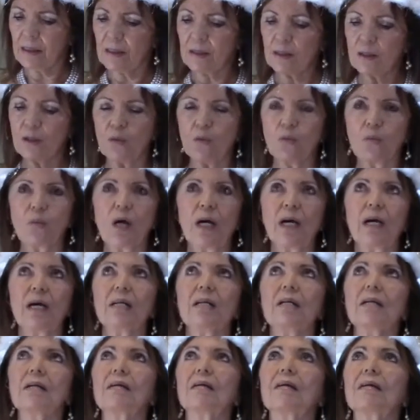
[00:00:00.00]
to what
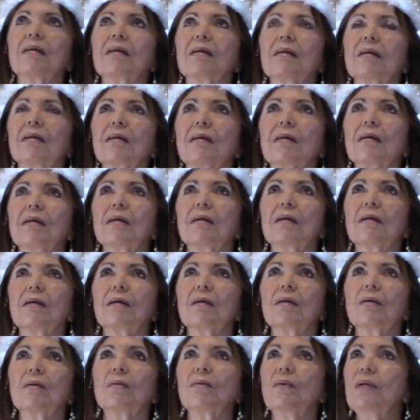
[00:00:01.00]

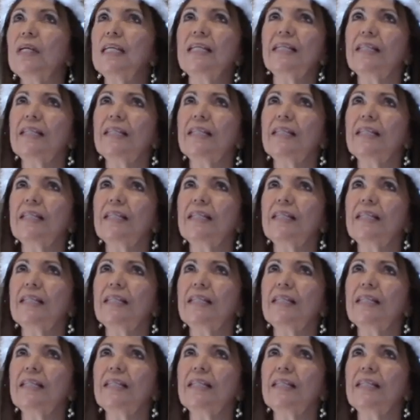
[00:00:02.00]
we